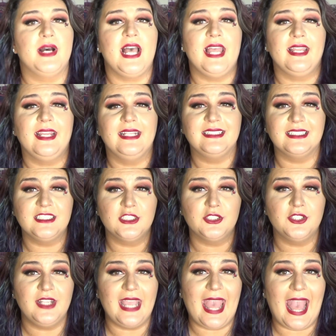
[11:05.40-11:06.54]
but it doesn't
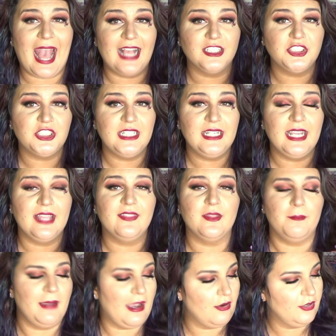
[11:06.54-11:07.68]
look ashy, and
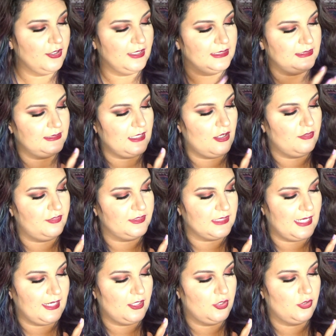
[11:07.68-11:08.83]
the powder itself is
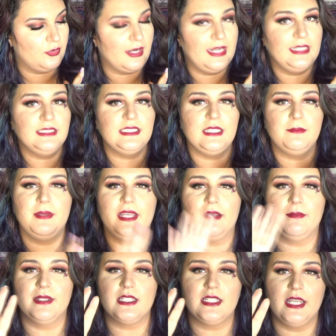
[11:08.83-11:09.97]
like crazy
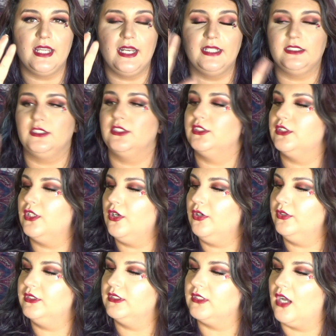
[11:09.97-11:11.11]
pigmented. It's
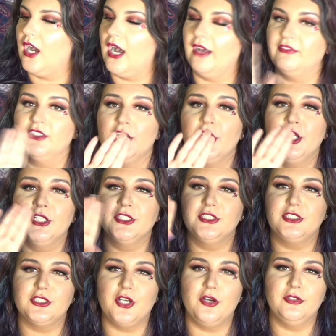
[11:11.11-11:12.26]
so soft,
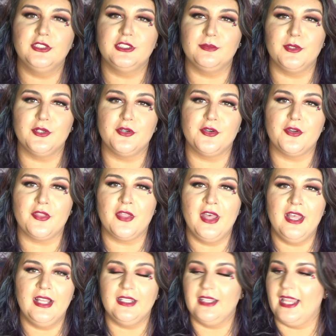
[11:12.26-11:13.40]
so smooth,
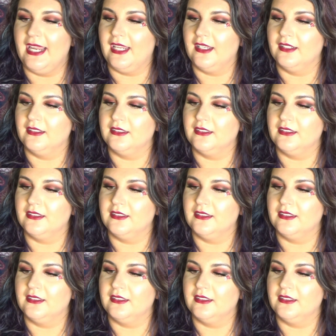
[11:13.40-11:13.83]
like